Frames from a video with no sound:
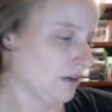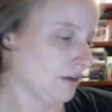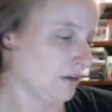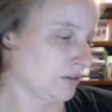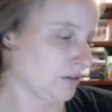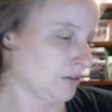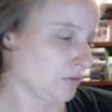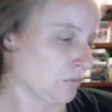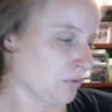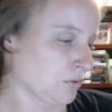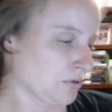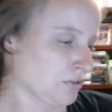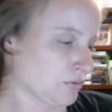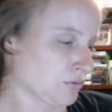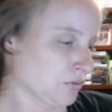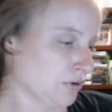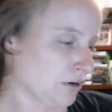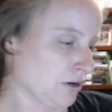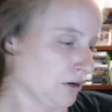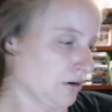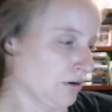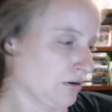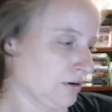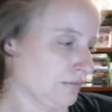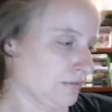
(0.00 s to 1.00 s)

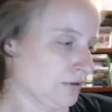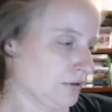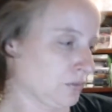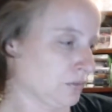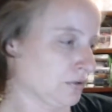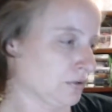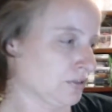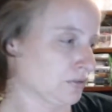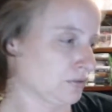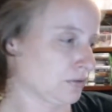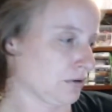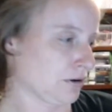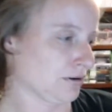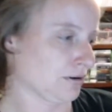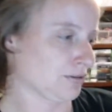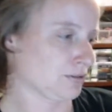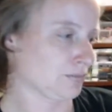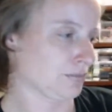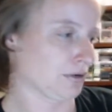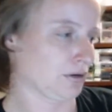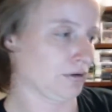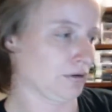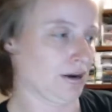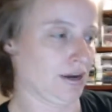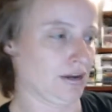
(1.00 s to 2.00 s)
Wizrow has been
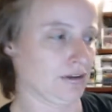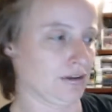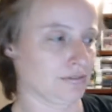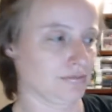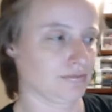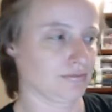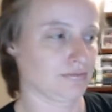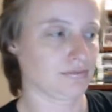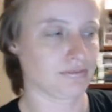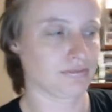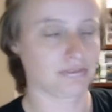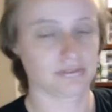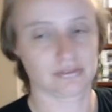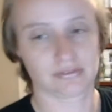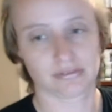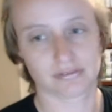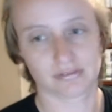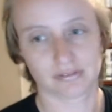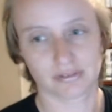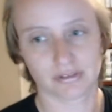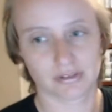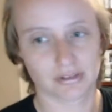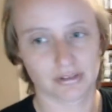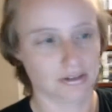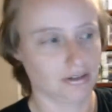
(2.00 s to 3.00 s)
around.
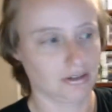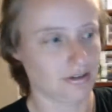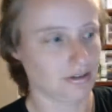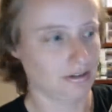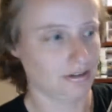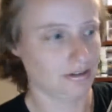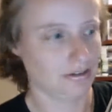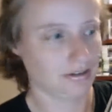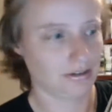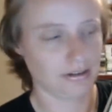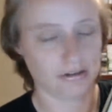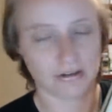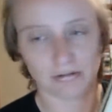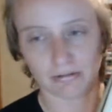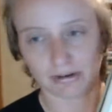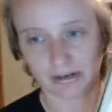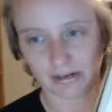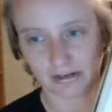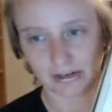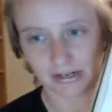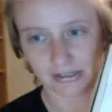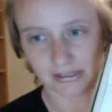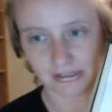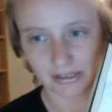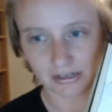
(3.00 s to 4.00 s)
You
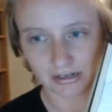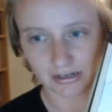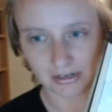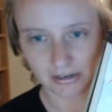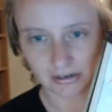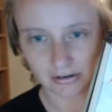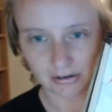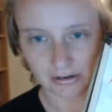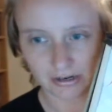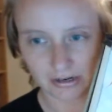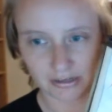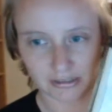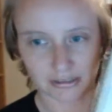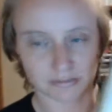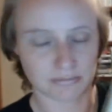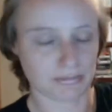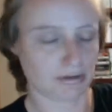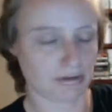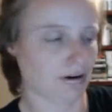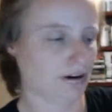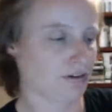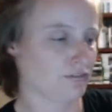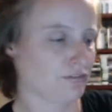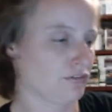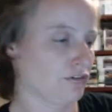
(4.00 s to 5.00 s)
recognize that guy, right? He's been
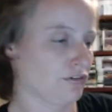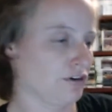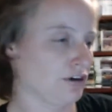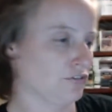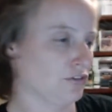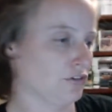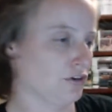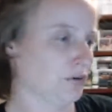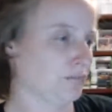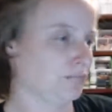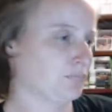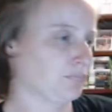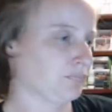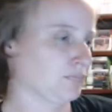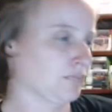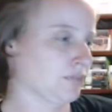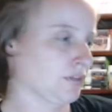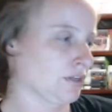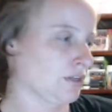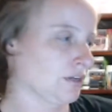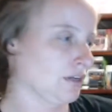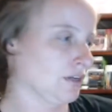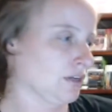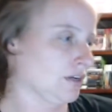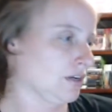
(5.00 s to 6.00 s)
around forever.
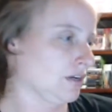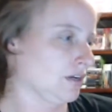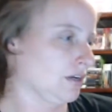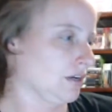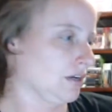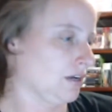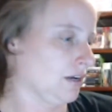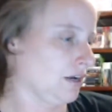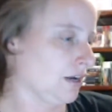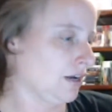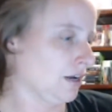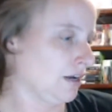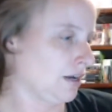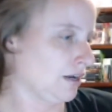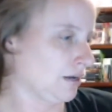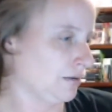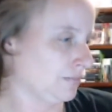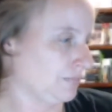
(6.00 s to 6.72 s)
Anyway.